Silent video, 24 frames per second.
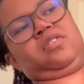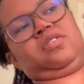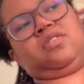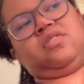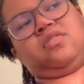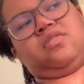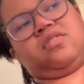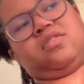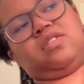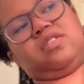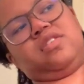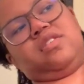
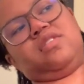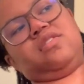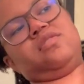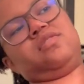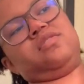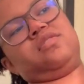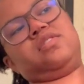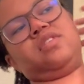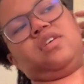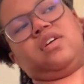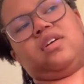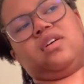on the other
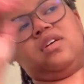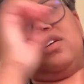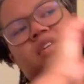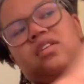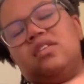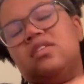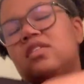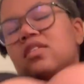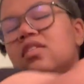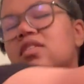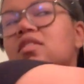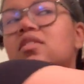
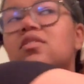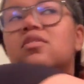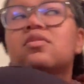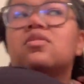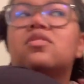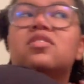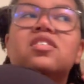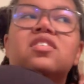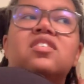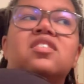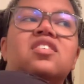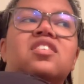side,
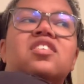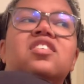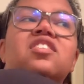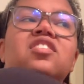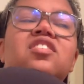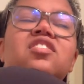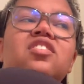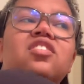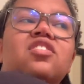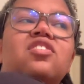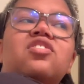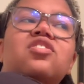
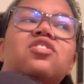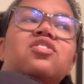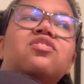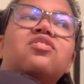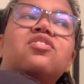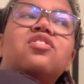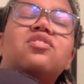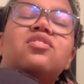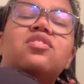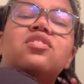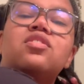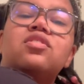go
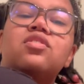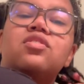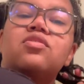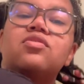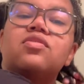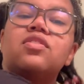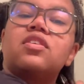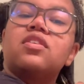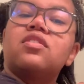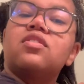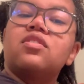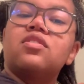through with your
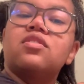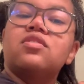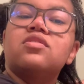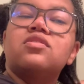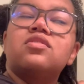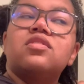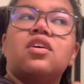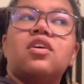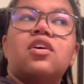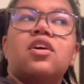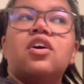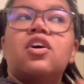fingers,
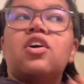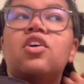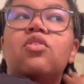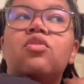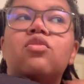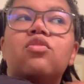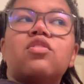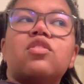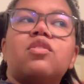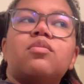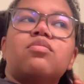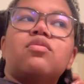
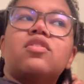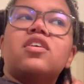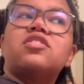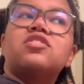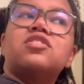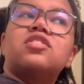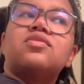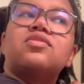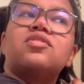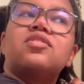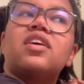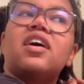or a brush
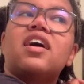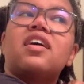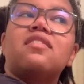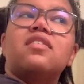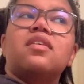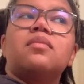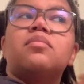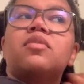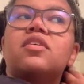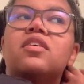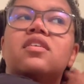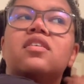if you have it,
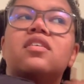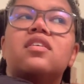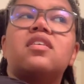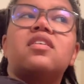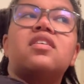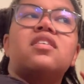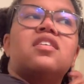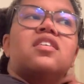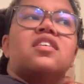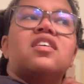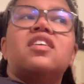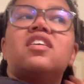but
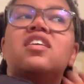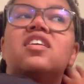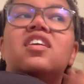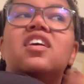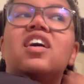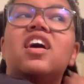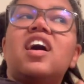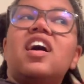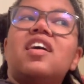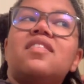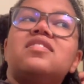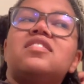
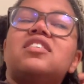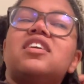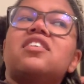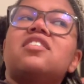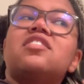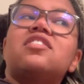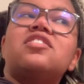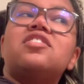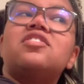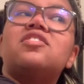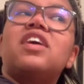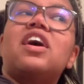I'm
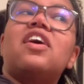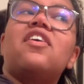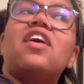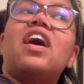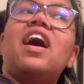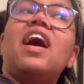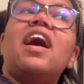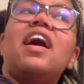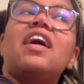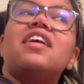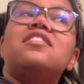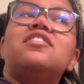telling you how
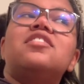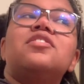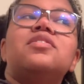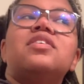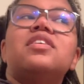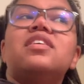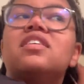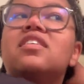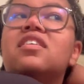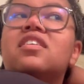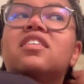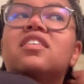I do it,